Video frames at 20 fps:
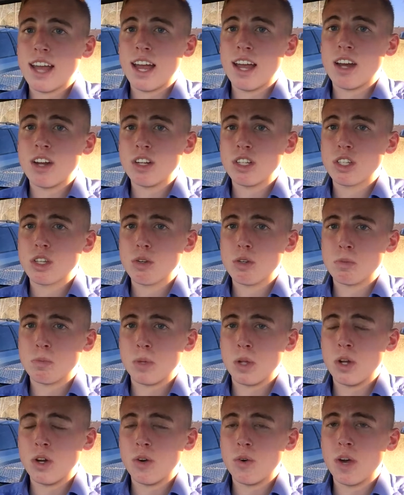honestly was
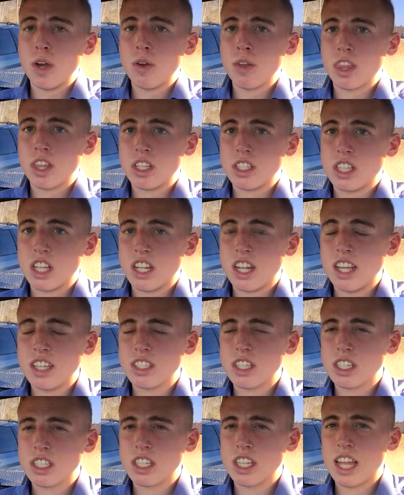blown away with the
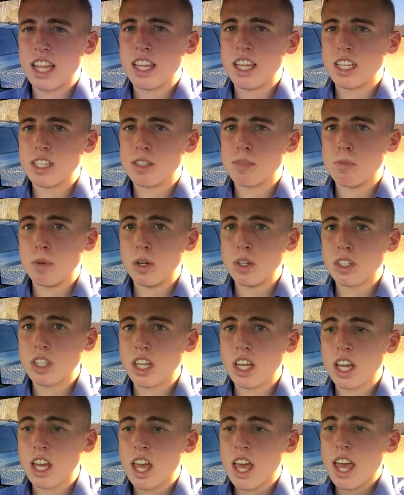statistics that thing's
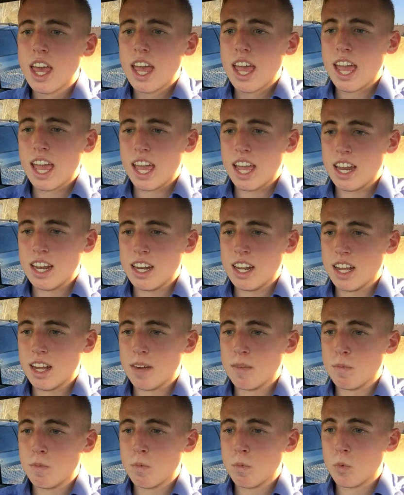boasting, and
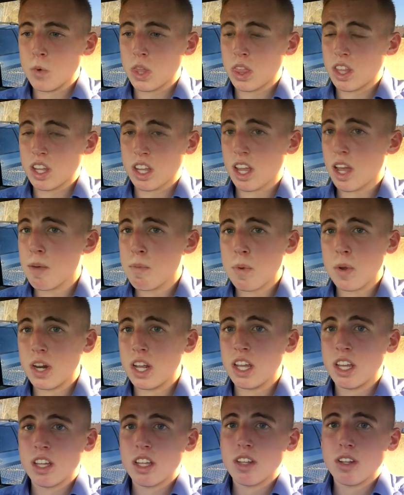with the
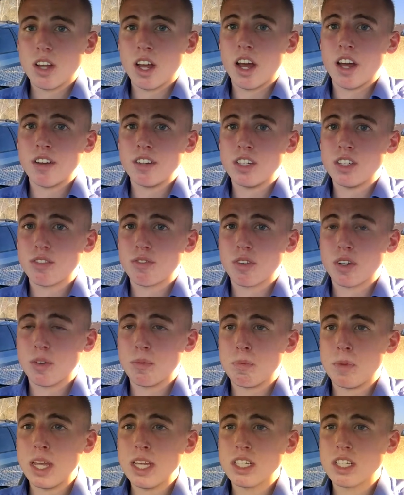company, just for
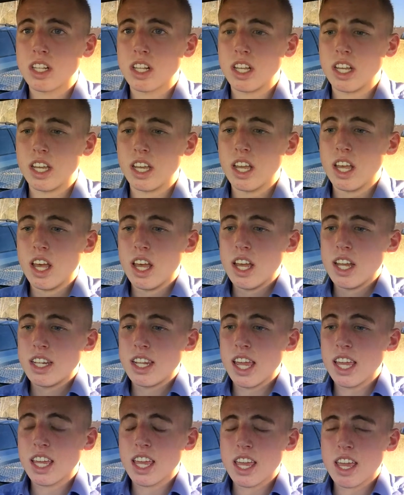basically
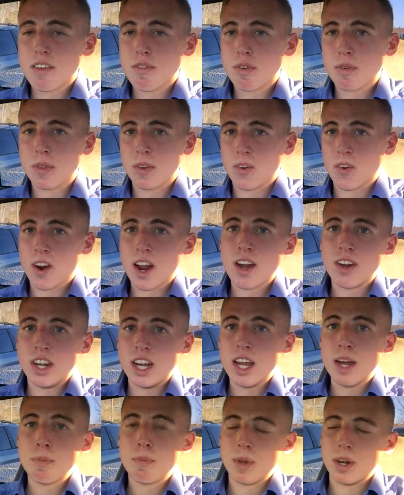taking it from the ground
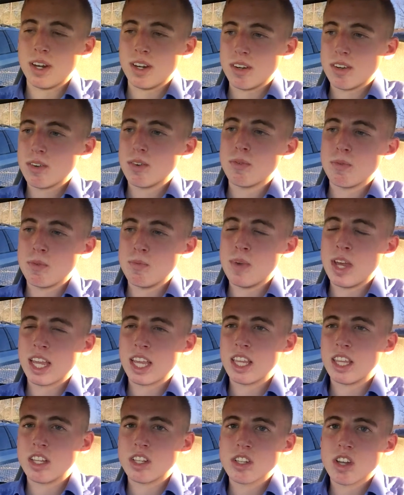up and
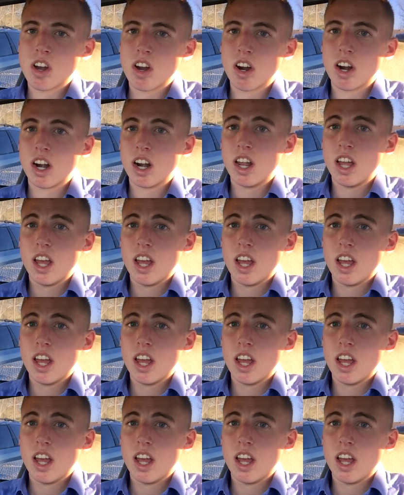making this car